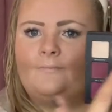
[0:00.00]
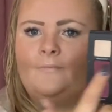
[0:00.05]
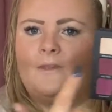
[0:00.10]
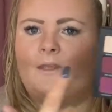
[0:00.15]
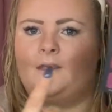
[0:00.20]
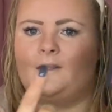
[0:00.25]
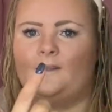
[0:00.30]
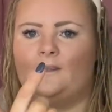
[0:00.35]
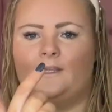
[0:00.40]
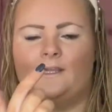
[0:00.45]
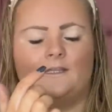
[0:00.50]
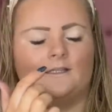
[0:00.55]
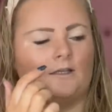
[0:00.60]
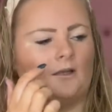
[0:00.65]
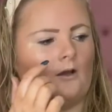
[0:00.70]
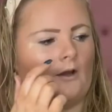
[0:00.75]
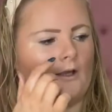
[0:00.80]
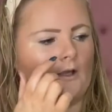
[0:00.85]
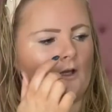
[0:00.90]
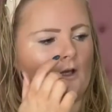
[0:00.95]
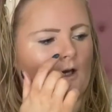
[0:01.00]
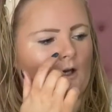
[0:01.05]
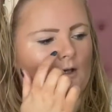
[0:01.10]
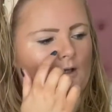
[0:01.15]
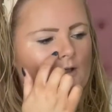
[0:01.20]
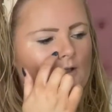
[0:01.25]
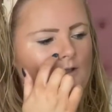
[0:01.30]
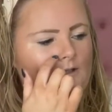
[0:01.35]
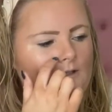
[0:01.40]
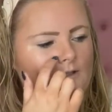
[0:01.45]
these lighter
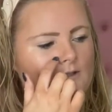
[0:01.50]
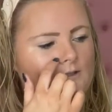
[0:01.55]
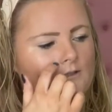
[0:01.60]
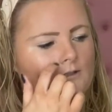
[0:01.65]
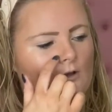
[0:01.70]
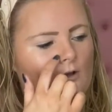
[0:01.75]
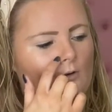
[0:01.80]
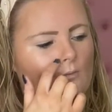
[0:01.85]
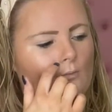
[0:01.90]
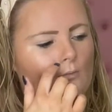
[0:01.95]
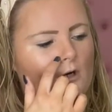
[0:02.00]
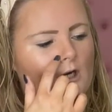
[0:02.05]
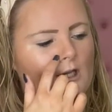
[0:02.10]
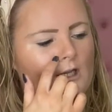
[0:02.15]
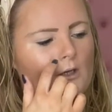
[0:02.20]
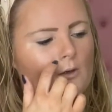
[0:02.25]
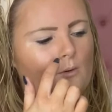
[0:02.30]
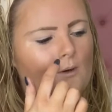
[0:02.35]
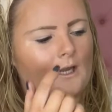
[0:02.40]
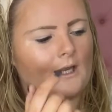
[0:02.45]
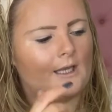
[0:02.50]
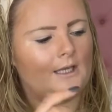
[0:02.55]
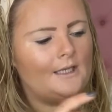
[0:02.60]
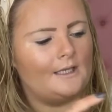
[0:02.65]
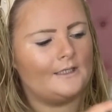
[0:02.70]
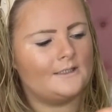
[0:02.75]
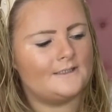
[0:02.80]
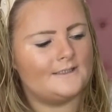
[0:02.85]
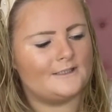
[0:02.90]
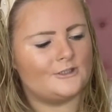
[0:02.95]
colours. So Breakaway,
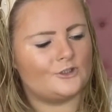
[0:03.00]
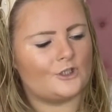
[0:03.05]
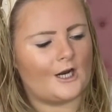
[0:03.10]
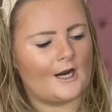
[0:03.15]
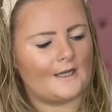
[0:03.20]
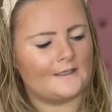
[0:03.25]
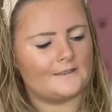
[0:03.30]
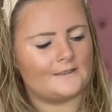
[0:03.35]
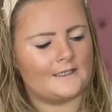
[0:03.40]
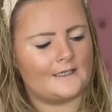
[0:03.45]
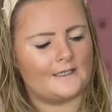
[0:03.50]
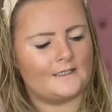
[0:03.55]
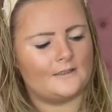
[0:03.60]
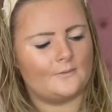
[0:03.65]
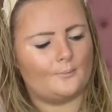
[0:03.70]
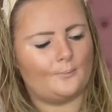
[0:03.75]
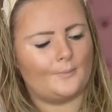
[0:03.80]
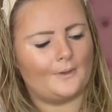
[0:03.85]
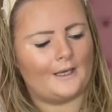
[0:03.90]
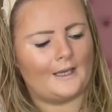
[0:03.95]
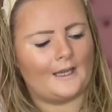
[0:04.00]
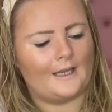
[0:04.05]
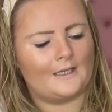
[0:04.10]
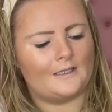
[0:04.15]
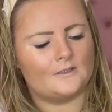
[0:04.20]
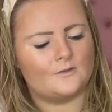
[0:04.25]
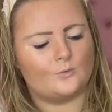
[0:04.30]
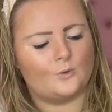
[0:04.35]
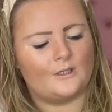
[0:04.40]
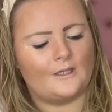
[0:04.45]
Stranded,
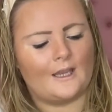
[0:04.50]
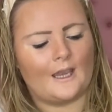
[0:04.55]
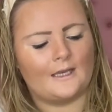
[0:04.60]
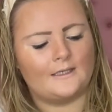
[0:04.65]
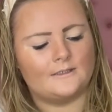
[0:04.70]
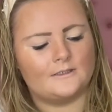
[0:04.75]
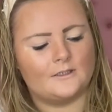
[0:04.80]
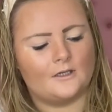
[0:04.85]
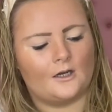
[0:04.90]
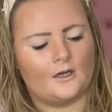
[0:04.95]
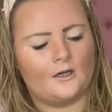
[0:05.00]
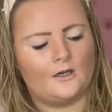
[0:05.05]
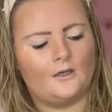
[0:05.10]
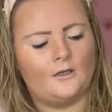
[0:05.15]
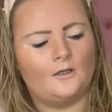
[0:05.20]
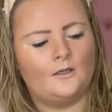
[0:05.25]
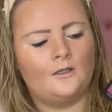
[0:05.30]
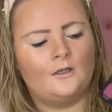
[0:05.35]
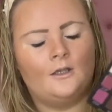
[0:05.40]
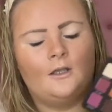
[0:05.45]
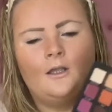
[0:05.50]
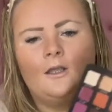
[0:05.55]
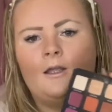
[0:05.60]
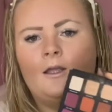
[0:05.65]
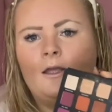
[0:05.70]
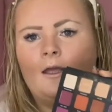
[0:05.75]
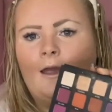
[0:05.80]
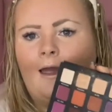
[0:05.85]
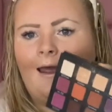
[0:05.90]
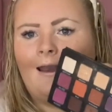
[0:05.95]
Blaze, Weekender.
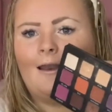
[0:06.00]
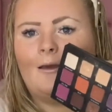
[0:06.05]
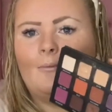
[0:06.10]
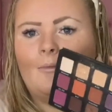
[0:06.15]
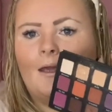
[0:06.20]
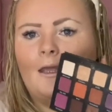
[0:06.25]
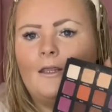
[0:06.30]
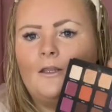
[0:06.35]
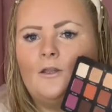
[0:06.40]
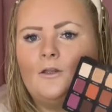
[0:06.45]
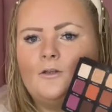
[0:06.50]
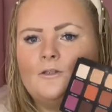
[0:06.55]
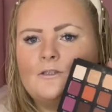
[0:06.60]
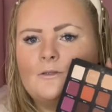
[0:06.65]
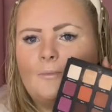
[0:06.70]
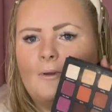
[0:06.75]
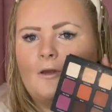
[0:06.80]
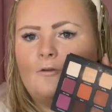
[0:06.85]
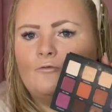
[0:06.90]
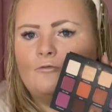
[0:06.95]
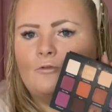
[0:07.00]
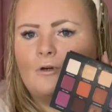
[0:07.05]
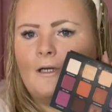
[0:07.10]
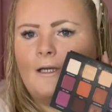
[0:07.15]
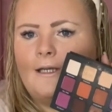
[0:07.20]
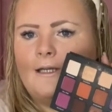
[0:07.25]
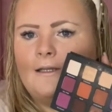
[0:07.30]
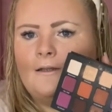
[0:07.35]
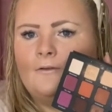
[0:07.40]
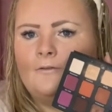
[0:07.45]
I may use a bit of
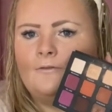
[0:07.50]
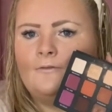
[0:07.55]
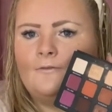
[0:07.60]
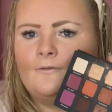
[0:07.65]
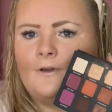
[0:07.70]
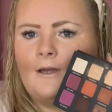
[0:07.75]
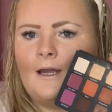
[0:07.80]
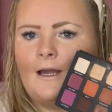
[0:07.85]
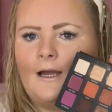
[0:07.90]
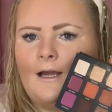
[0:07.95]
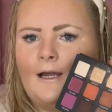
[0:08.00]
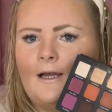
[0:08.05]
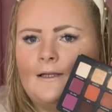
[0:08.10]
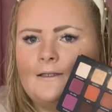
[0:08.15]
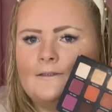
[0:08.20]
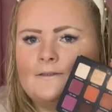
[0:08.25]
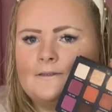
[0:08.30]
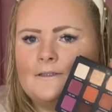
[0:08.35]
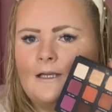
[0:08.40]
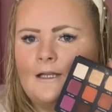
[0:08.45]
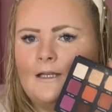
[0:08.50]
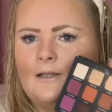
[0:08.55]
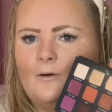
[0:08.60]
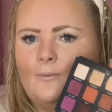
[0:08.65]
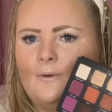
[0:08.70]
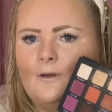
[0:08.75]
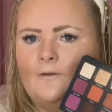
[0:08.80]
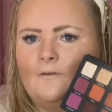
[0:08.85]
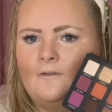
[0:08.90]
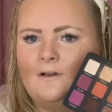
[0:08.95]
Reef and a little
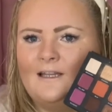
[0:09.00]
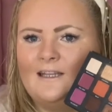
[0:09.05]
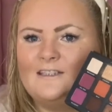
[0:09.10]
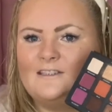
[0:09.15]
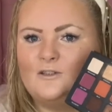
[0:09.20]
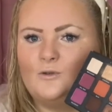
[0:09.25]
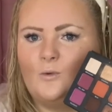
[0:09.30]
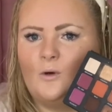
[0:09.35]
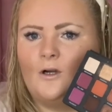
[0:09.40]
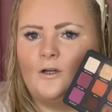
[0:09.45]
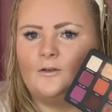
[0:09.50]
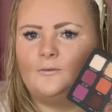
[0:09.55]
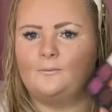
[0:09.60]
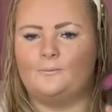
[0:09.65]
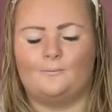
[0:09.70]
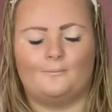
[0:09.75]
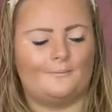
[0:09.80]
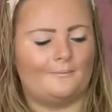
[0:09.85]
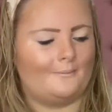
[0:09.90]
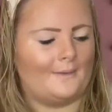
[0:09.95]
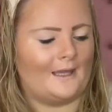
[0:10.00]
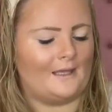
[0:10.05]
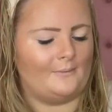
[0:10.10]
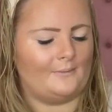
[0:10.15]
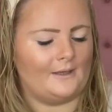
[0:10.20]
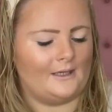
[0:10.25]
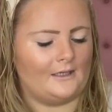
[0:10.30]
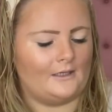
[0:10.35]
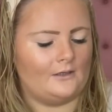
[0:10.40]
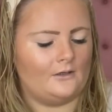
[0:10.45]
bit of Glitter on,
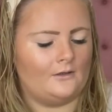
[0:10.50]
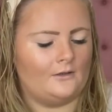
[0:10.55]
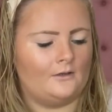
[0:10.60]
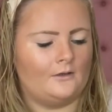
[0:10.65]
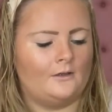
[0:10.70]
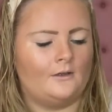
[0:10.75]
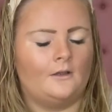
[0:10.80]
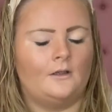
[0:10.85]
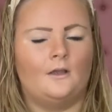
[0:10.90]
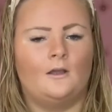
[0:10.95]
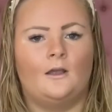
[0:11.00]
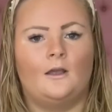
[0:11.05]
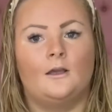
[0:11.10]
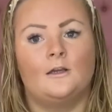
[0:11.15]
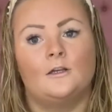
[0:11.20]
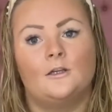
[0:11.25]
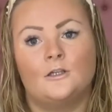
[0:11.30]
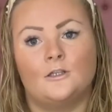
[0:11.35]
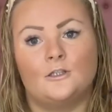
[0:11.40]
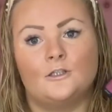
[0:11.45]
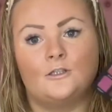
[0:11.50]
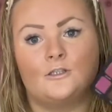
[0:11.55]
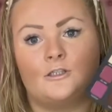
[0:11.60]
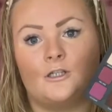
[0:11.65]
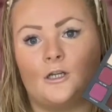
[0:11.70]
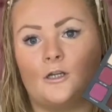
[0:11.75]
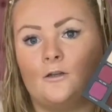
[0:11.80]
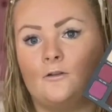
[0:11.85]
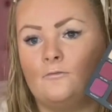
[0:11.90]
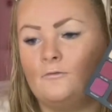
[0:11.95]
maybe.
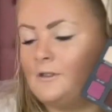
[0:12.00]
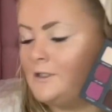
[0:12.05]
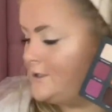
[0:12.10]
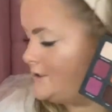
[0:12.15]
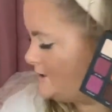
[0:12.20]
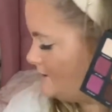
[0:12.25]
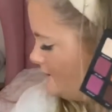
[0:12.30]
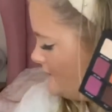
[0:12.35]
So this is